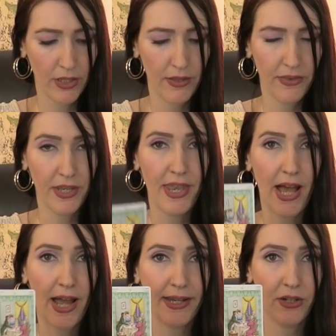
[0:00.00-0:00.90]
The
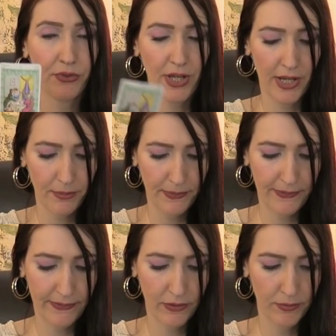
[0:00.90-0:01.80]
Nine of
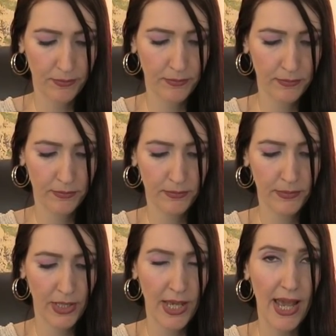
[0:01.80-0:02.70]
Cups,
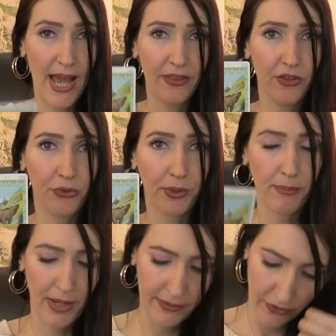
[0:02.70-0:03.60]
and the Three of
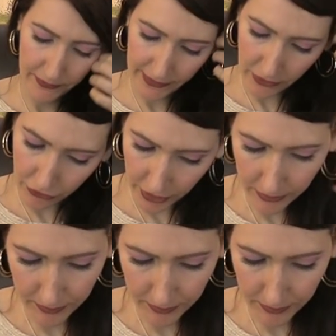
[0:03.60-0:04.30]
Pentacles energy.